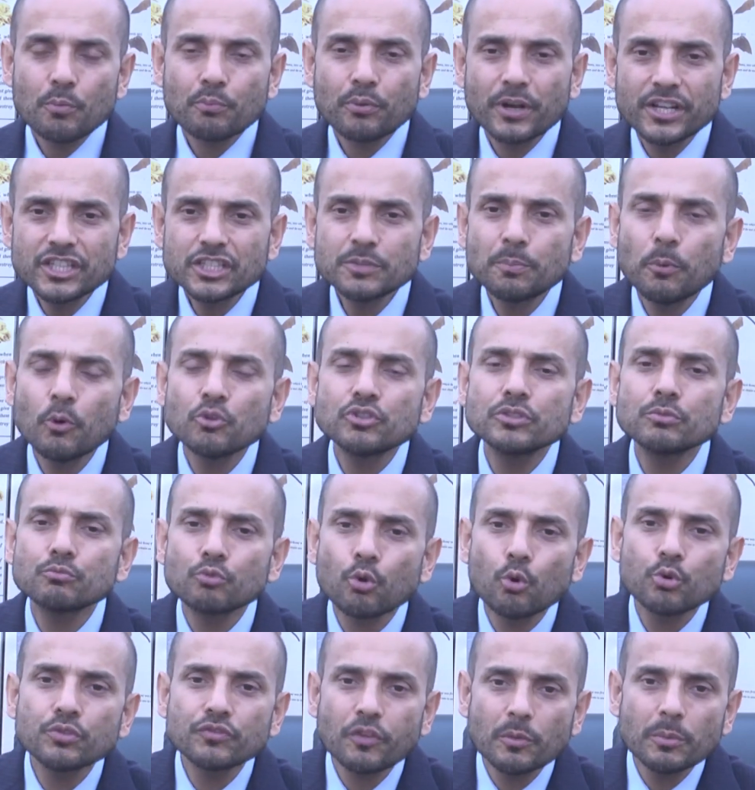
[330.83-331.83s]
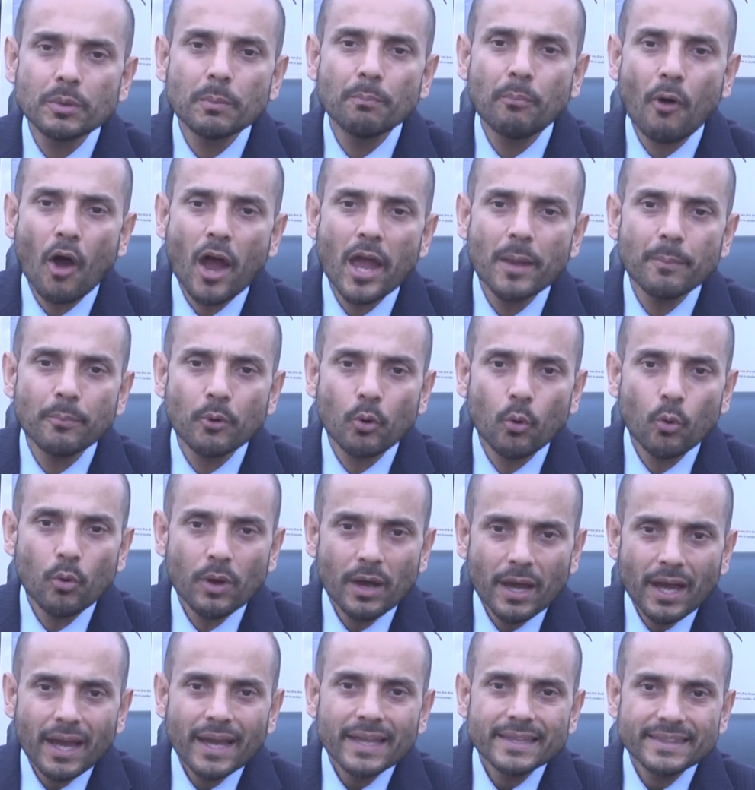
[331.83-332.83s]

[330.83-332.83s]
principles and rules from the Bible,